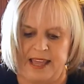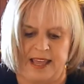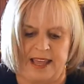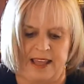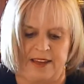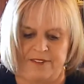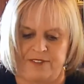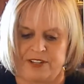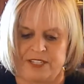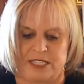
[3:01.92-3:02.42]

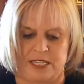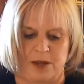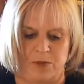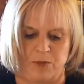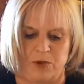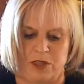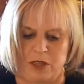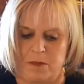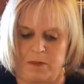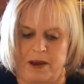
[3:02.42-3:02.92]
If it's in
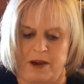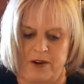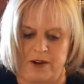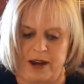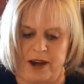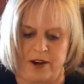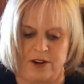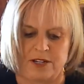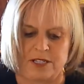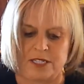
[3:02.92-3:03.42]
with the
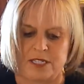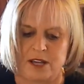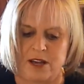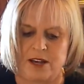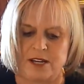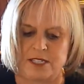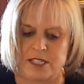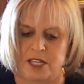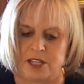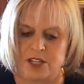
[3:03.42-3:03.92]
marinara
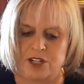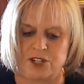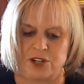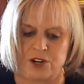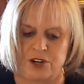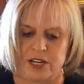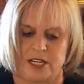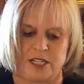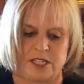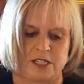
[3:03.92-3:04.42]
sauce and the
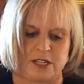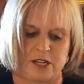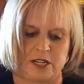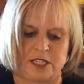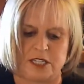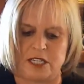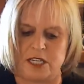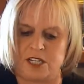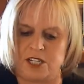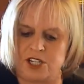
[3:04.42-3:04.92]
turkey
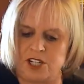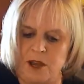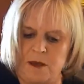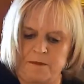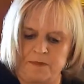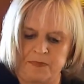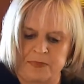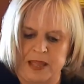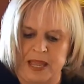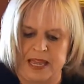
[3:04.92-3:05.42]
sausage,
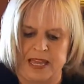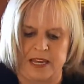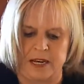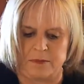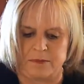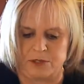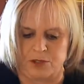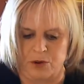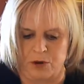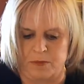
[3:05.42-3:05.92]
it
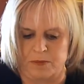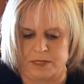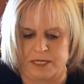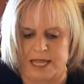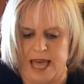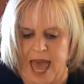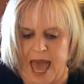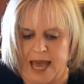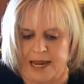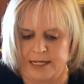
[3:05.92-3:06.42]
absorbs
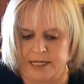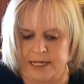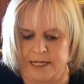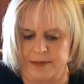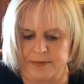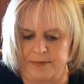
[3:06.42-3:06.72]
that.